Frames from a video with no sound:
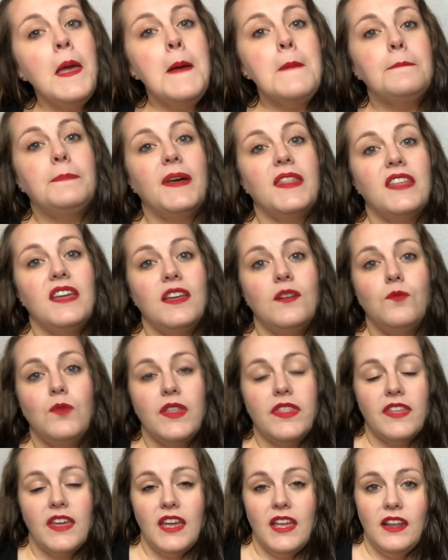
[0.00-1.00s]
But then
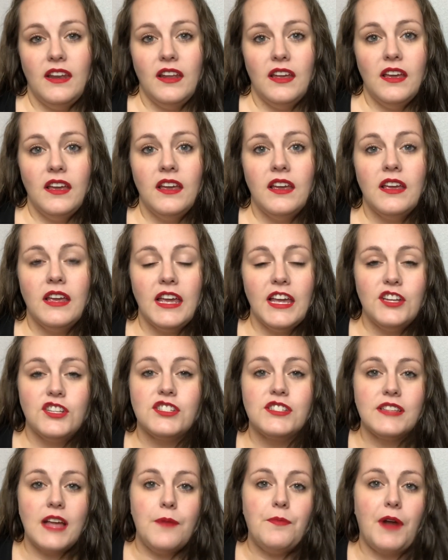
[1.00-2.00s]
within each
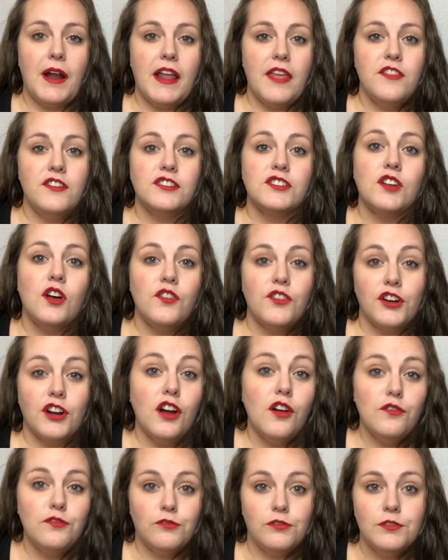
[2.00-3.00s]
subreddit, there's their
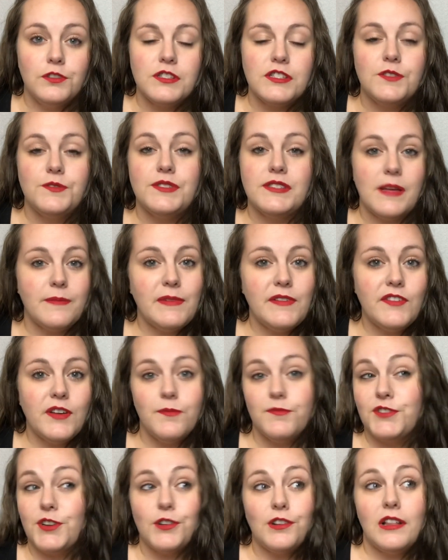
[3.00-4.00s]
own rules. So some of
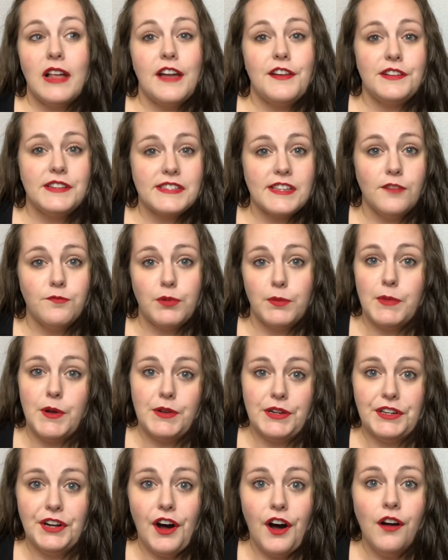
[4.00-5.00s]
them don't allow you to
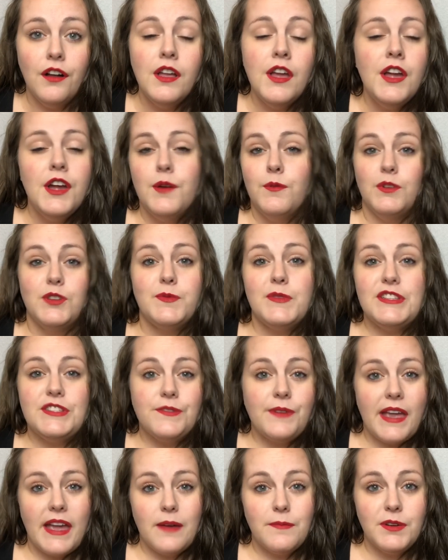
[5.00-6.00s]
self-promote at all, which means
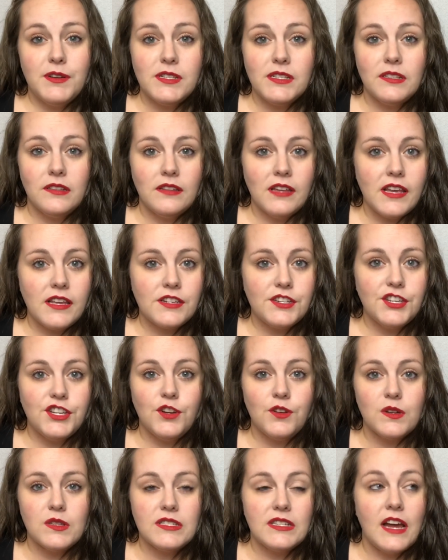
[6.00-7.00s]
you can't post a link to
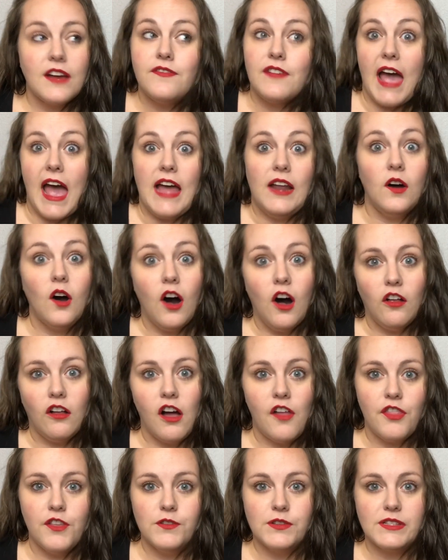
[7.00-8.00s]
your stuff at all
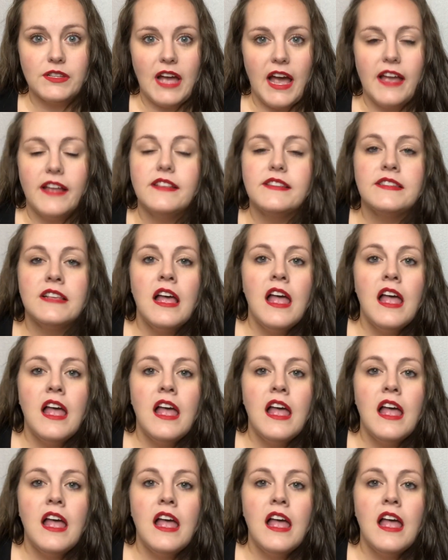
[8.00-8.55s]
on those sites.